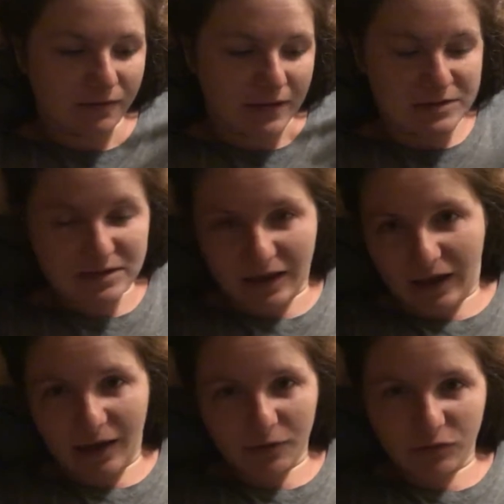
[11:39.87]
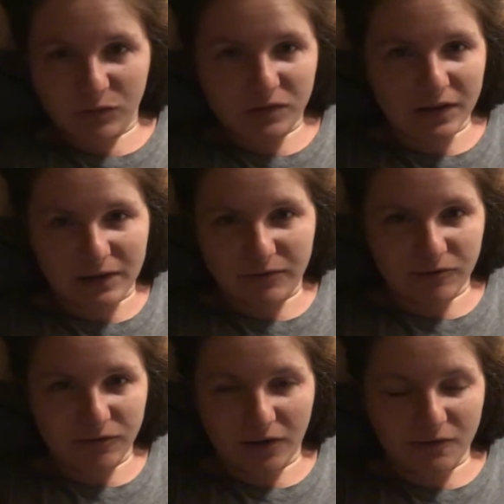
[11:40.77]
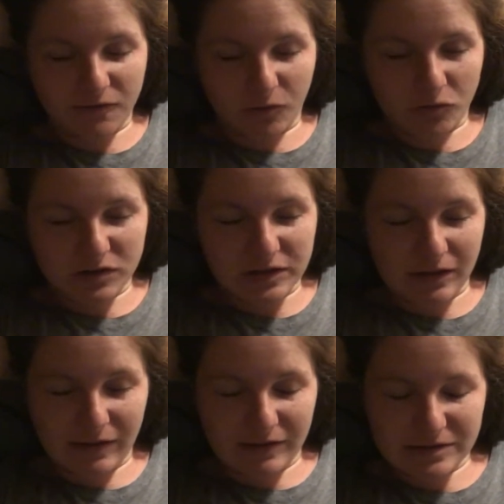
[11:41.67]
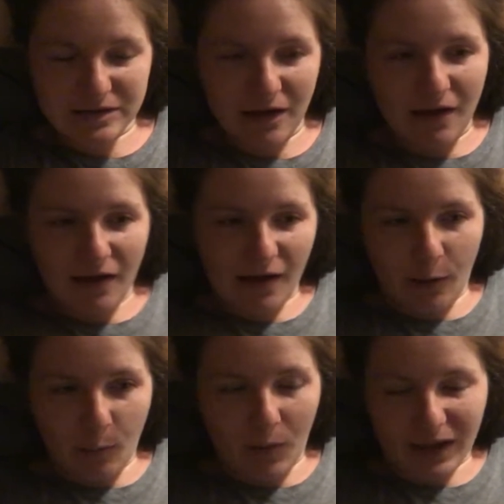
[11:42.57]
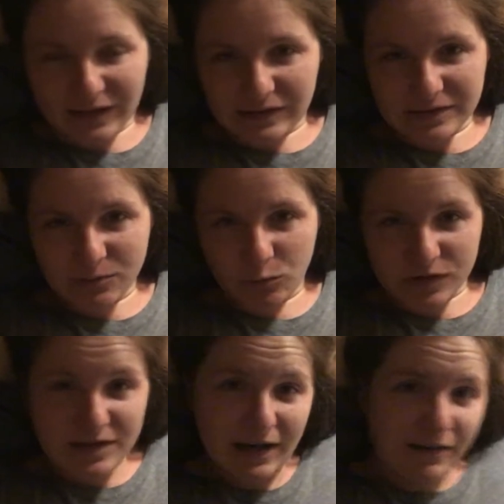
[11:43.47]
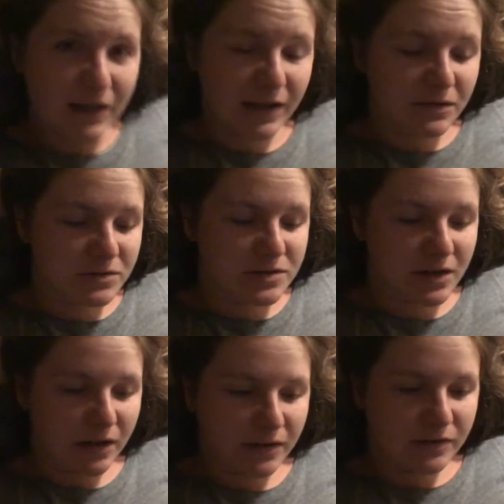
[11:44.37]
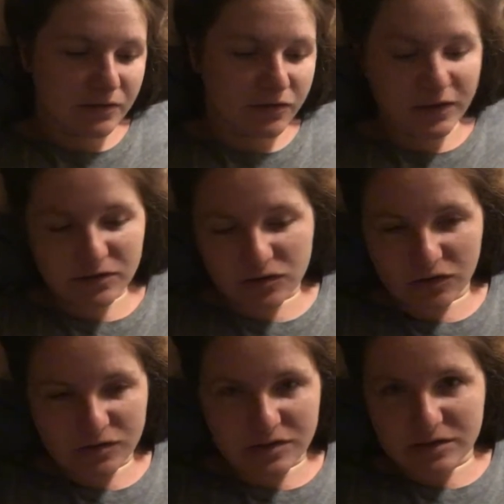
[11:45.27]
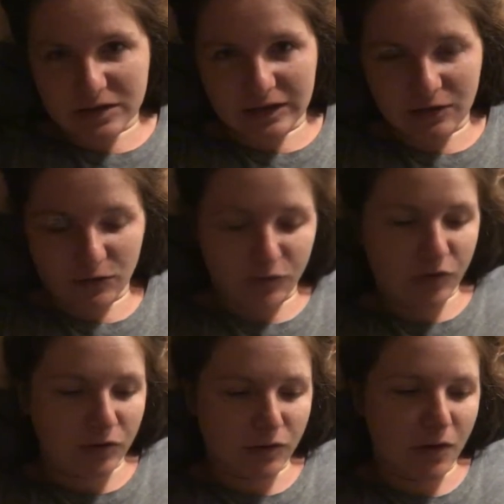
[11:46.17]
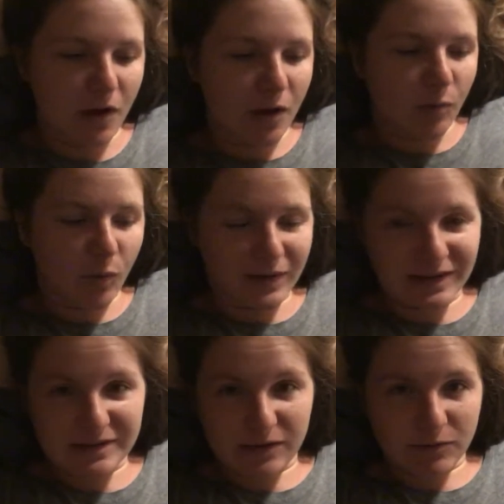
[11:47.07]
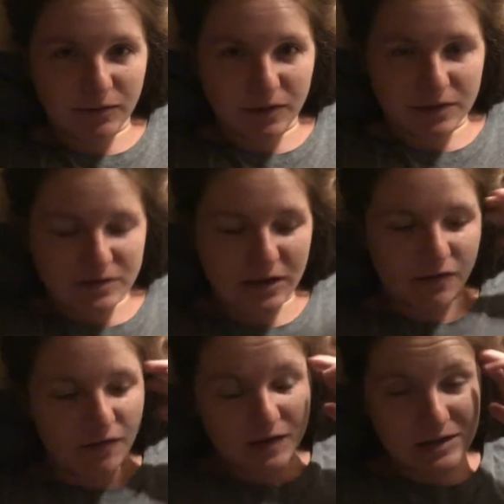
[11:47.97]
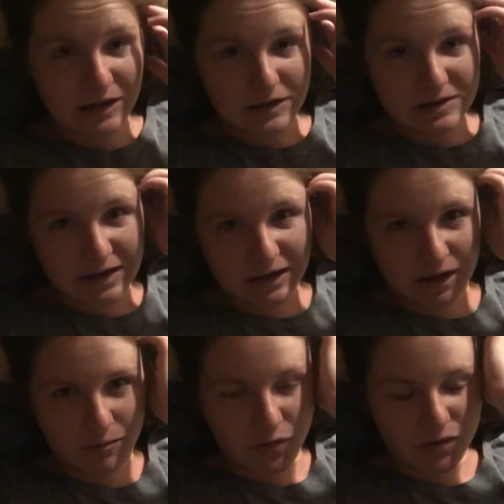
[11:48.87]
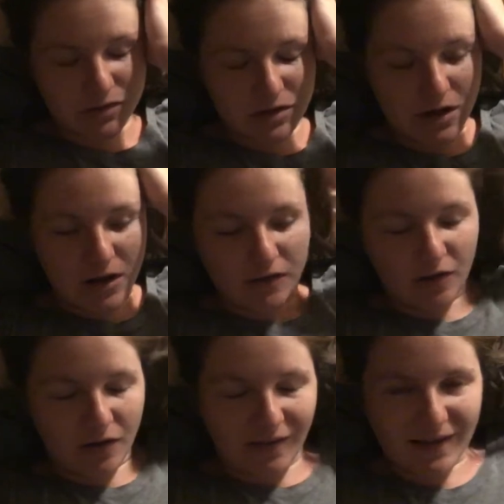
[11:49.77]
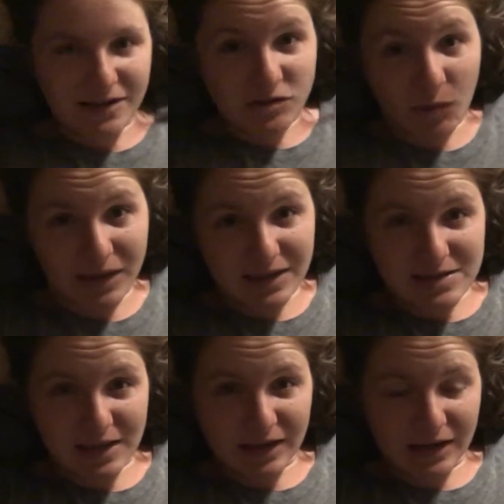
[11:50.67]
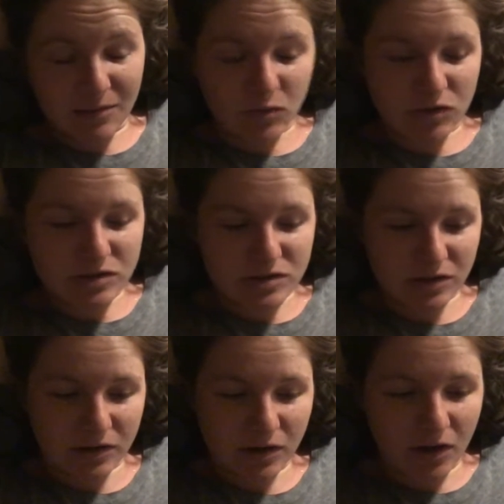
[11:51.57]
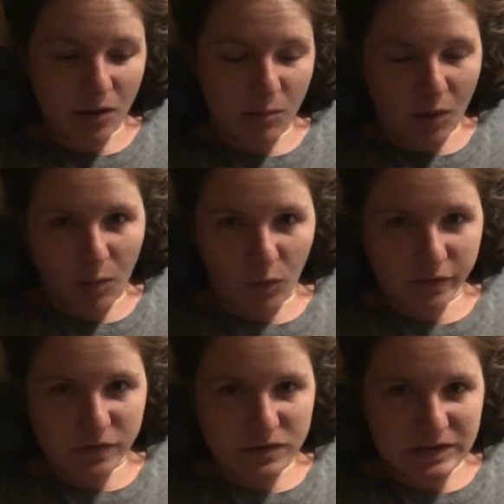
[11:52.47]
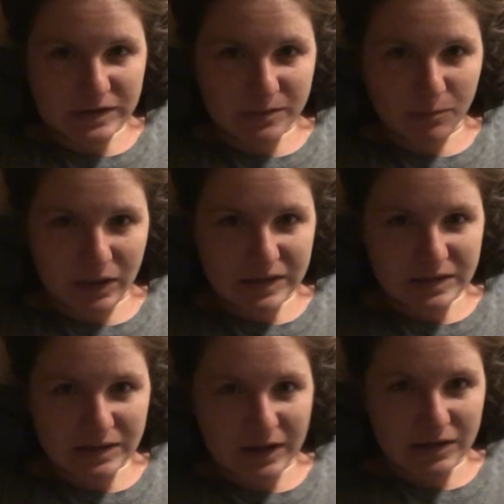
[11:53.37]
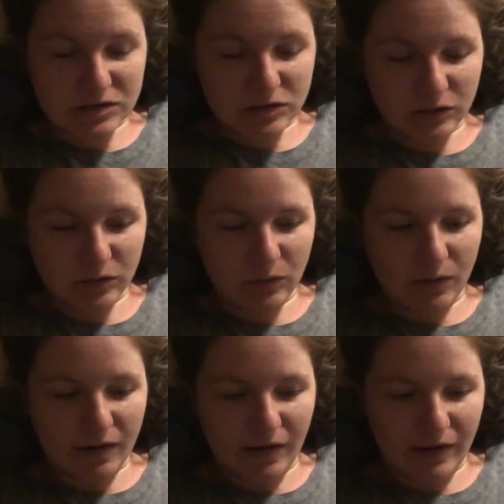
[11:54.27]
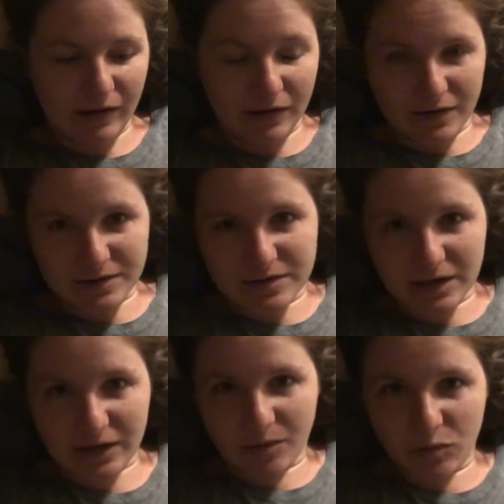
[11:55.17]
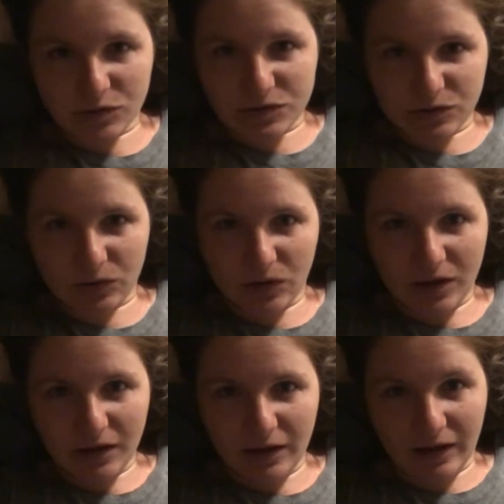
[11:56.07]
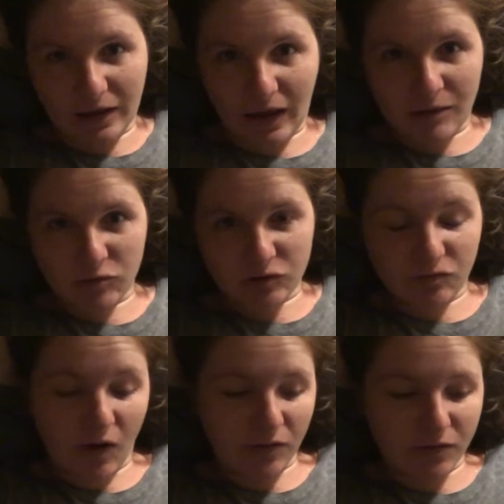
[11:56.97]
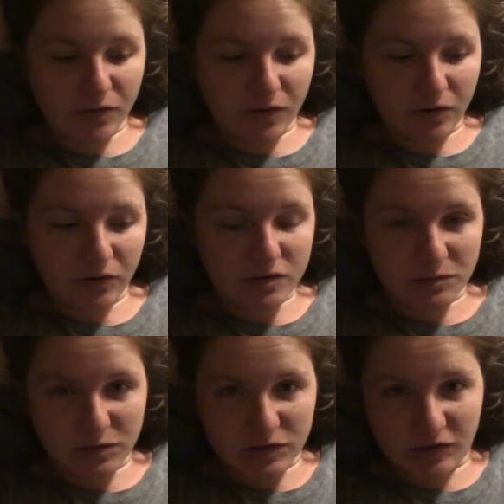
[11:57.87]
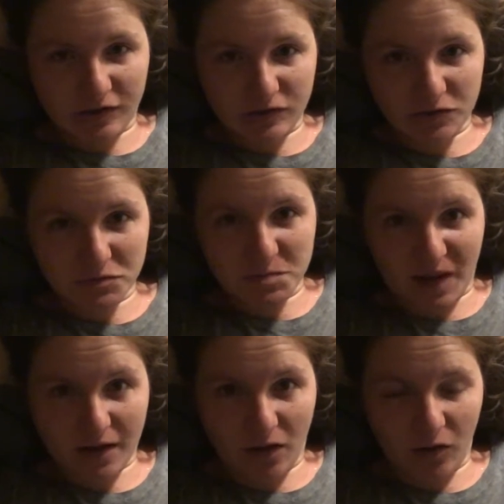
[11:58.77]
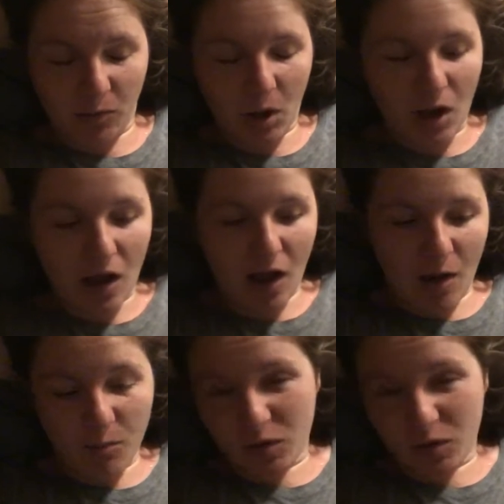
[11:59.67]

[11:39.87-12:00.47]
there's their house, which they lived in for like forty years, um, and we're selling the house, and fingers crossed it's nearly gone through, but we need to get rid of a load of stuff. And there's a load of secondhand books that are like swanky secondhand books that mum wants to t me to take to a nicer secondhand bookstore in Cambridge rather than some of the charity shops back home, um,